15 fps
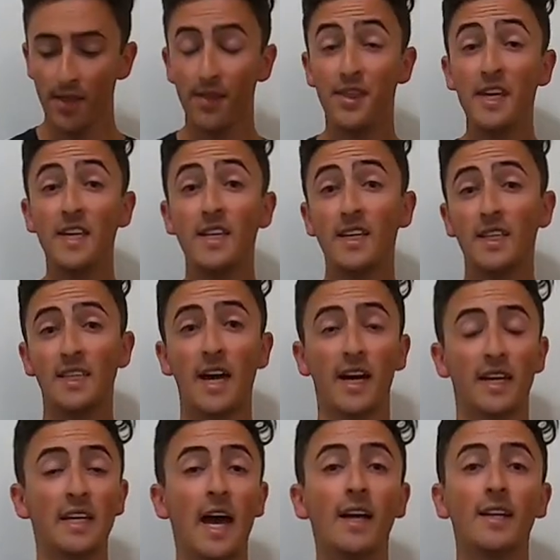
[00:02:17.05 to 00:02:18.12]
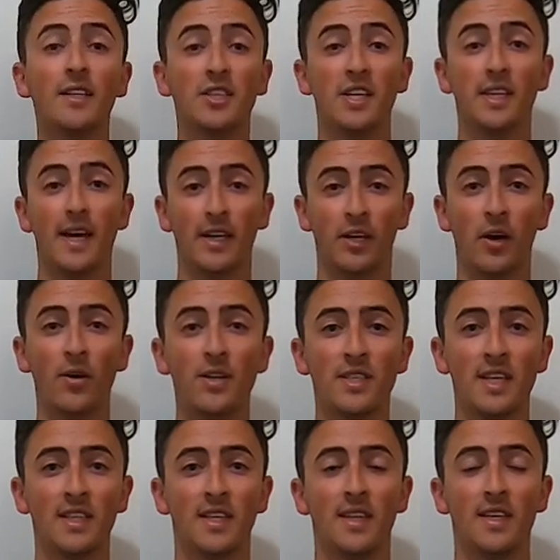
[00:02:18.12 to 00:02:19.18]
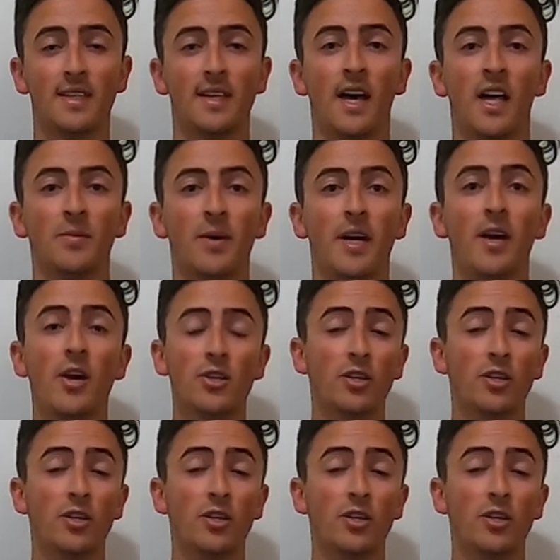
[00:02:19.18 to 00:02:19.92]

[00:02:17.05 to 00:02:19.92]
the technology that goes into this helmet.